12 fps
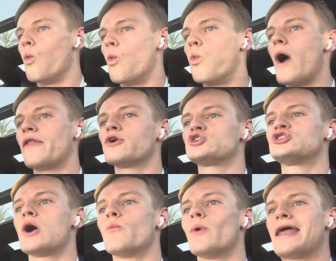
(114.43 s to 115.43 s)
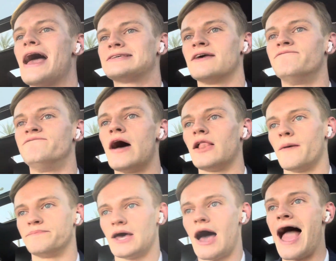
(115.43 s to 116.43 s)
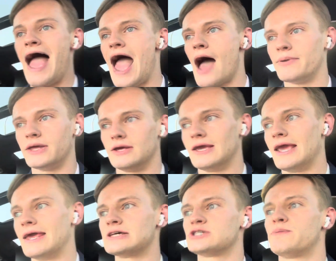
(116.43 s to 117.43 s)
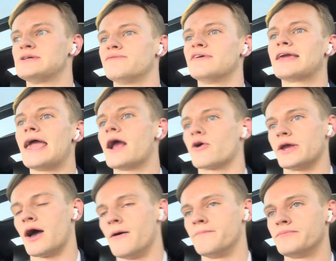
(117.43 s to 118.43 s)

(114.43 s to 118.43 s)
whether someone has developed a habit in a specific area.